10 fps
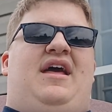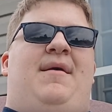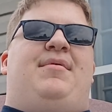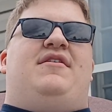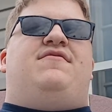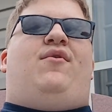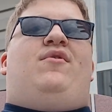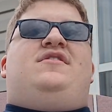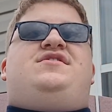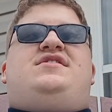Epping
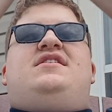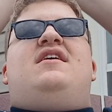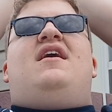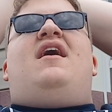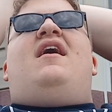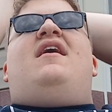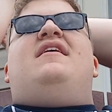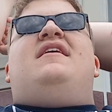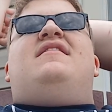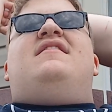Forest
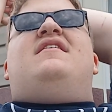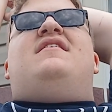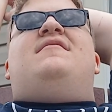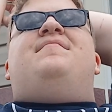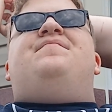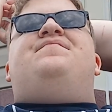in the